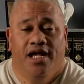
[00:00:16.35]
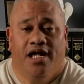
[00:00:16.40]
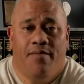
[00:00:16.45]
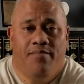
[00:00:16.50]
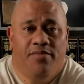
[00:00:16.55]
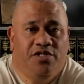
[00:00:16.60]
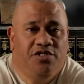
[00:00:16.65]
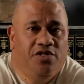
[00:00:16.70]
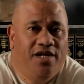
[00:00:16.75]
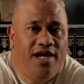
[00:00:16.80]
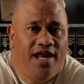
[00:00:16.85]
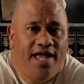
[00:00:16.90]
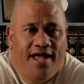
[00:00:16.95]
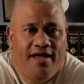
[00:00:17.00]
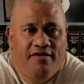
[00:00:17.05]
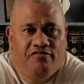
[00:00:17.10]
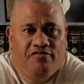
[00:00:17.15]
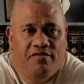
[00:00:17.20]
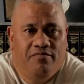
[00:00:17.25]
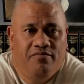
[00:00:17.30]
coming to you
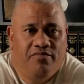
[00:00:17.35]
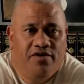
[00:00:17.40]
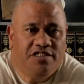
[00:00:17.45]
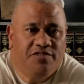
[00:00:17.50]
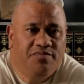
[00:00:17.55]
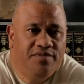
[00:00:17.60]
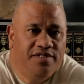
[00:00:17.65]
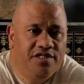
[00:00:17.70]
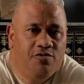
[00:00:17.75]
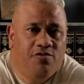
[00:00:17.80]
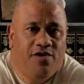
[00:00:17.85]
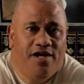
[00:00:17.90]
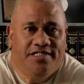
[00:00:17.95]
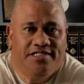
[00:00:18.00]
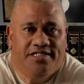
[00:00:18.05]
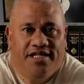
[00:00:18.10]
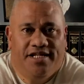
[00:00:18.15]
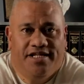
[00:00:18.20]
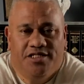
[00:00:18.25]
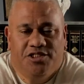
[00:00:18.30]
live from Brisbane,
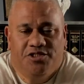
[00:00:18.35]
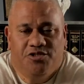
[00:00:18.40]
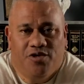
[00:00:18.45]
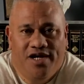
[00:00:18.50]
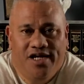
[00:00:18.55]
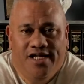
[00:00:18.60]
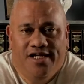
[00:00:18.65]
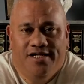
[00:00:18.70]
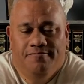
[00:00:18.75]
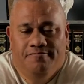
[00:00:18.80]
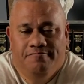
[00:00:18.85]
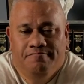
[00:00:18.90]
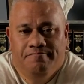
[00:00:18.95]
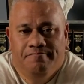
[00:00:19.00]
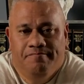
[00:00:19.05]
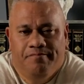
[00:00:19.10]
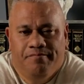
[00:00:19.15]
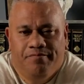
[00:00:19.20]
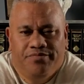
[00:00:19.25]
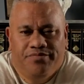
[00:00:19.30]
Queensland, Australia.
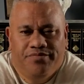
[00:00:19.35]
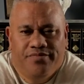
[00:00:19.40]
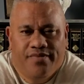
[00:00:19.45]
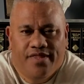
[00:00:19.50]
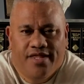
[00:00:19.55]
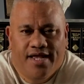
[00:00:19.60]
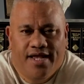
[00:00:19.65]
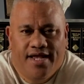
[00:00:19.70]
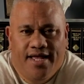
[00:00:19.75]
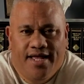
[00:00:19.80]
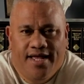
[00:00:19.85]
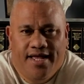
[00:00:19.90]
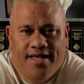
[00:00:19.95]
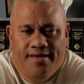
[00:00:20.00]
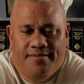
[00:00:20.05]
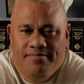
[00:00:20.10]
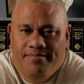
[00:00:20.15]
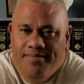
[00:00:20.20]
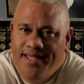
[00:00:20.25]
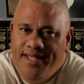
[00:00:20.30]

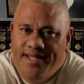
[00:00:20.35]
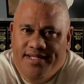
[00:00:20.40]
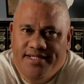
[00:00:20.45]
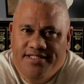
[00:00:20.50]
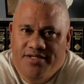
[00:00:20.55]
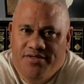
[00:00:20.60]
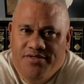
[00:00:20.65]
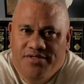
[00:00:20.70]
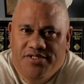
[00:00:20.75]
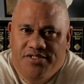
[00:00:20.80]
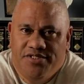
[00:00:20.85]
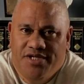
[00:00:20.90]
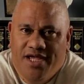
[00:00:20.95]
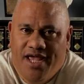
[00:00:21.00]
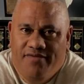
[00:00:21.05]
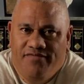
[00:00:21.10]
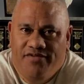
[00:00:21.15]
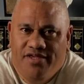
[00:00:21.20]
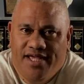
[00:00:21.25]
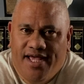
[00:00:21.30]
Man, it's so good to
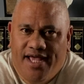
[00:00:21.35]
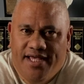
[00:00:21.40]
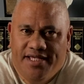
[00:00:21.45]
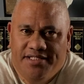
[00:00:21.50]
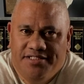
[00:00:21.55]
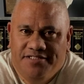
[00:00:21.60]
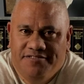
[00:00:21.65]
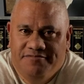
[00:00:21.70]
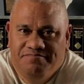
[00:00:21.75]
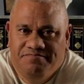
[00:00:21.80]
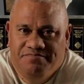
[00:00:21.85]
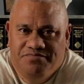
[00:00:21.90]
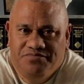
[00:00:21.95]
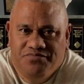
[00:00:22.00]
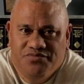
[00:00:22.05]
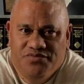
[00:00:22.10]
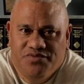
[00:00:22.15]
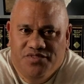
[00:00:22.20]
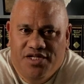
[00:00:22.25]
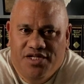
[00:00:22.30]
have you guys
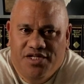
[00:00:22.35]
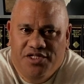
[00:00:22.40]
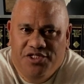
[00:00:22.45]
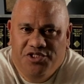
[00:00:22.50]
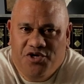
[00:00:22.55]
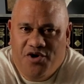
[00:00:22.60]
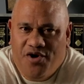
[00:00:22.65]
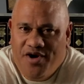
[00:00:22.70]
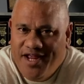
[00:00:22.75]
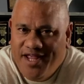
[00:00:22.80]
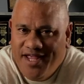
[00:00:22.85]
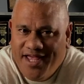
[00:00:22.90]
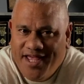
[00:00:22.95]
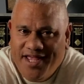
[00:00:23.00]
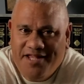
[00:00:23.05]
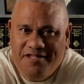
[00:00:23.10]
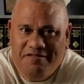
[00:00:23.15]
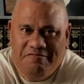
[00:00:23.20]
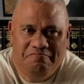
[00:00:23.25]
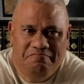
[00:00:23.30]
joining
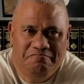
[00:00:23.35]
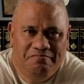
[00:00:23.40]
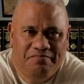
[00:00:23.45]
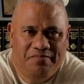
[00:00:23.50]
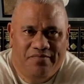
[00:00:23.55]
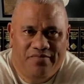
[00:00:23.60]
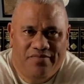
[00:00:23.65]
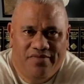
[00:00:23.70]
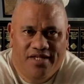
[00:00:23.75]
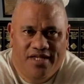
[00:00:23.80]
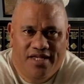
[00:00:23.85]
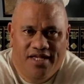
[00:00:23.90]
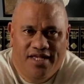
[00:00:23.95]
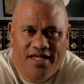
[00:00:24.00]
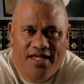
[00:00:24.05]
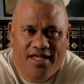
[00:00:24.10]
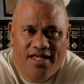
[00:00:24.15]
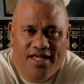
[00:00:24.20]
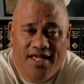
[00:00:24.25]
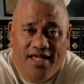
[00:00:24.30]
in
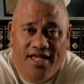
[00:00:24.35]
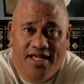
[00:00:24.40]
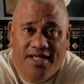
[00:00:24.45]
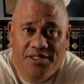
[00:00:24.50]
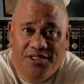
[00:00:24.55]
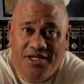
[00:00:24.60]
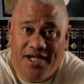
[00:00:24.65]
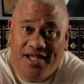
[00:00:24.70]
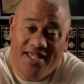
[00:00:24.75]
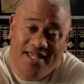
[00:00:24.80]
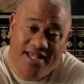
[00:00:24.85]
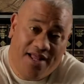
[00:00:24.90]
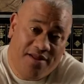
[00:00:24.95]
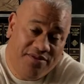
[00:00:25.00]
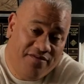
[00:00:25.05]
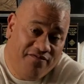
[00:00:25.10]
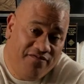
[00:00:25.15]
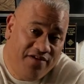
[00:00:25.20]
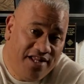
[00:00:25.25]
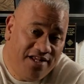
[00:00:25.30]
and checking
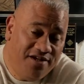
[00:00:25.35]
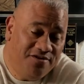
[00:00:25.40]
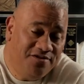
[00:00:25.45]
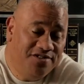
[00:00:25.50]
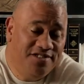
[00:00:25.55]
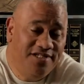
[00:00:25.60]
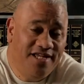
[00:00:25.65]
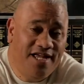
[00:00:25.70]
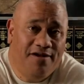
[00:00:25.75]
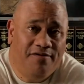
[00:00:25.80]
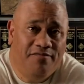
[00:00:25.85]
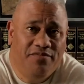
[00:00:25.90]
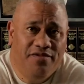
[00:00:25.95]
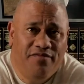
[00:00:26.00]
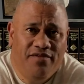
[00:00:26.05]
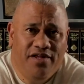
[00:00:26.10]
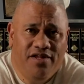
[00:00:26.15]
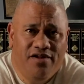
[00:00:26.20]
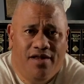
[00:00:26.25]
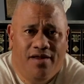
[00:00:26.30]
out the videos. Now,
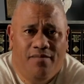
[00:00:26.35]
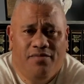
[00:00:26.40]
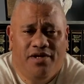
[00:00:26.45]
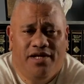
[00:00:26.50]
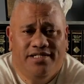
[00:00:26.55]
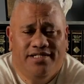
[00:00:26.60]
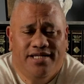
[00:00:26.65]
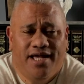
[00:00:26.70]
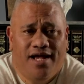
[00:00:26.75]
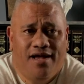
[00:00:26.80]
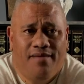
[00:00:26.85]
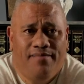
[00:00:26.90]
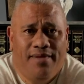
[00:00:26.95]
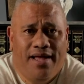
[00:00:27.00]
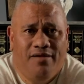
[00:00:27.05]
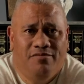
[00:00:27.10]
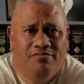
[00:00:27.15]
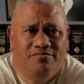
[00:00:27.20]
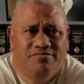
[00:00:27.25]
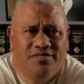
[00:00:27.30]
the video I'm going to talk
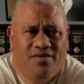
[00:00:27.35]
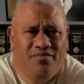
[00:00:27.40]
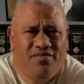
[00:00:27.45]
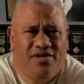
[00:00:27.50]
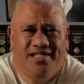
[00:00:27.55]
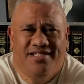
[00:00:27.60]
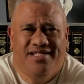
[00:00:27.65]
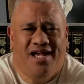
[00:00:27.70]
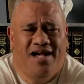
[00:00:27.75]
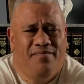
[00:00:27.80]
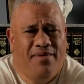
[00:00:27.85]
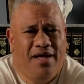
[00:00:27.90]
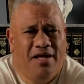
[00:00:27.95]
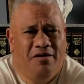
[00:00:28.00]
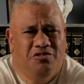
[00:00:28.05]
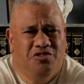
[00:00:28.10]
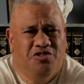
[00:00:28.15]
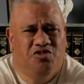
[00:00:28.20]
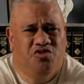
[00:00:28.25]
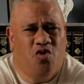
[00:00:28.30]

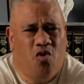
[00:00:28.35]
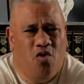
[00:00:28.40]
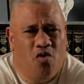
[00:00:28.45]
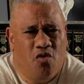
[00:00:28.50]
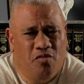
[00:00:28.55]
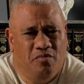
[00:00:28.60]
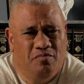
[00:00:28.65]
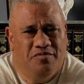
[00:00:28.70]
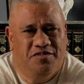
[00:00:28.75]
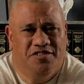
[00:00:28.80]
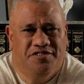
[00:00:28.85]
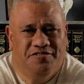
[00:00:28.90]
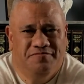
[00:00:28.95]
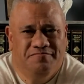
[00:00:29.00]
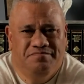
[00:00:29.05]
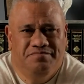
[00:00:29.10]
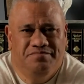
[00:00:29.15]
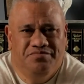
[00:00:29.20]
about storms,